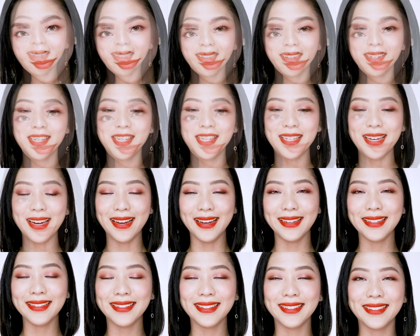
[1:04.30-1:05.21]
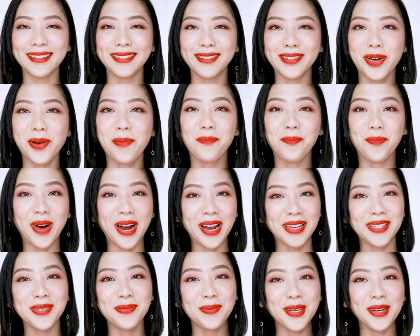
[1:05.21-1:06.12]
The shade
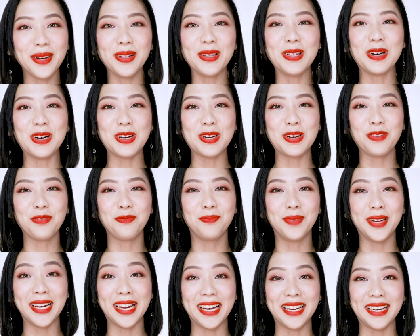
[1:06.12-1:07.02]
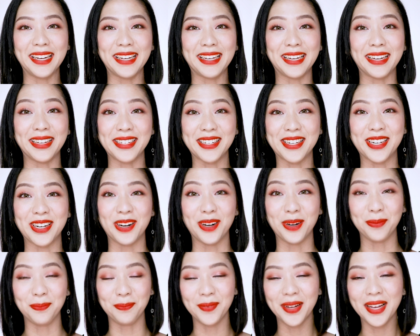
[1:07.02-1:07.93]
reminds me a lot of banana
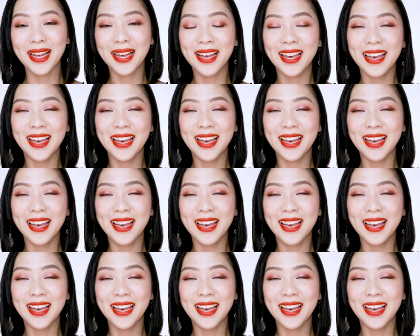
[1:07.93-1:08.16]
ketchup.